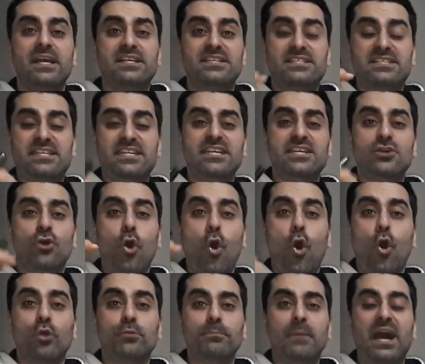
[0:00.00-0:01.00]
See you
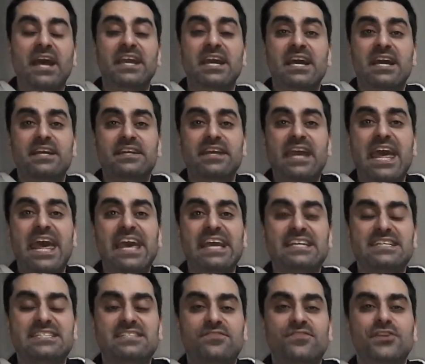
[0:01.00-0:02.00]
on my
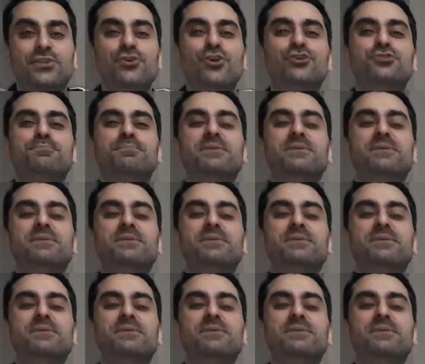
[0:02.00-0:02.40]
next videos,